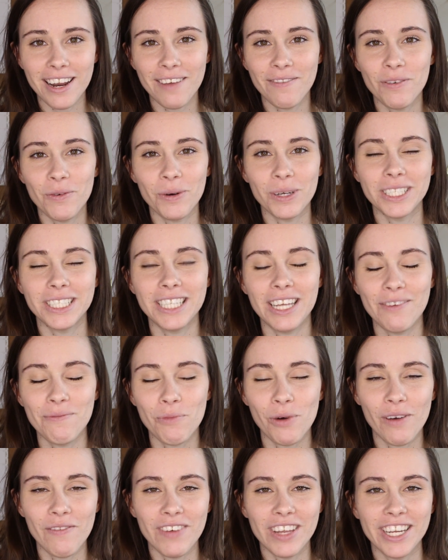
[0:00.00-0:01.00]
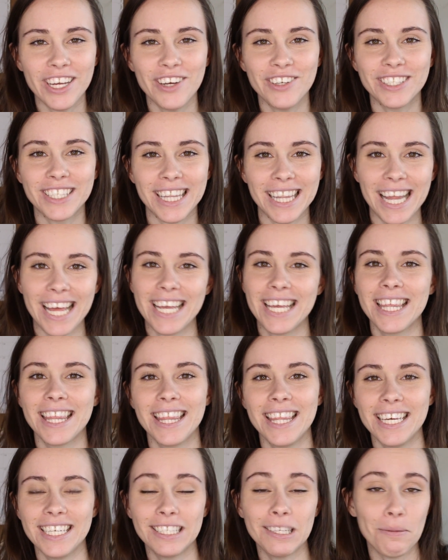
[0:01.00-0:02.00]
if you want to see more videos
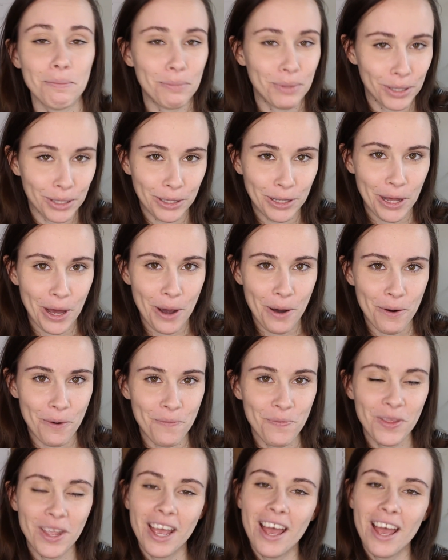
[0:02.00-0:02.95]
like this below.